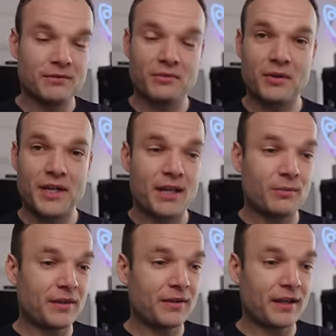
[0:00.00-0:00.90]
Not care
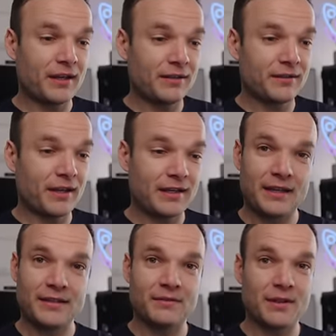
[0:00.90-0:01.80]
whether that is a
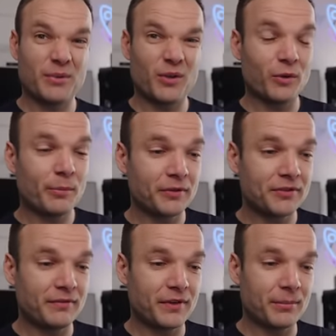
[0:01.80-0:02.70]
negative number or a
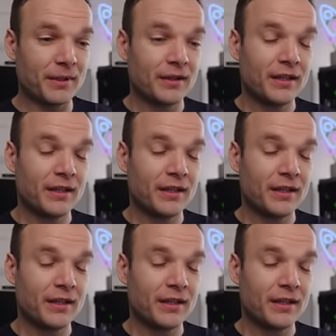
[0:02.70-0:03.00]
positive number.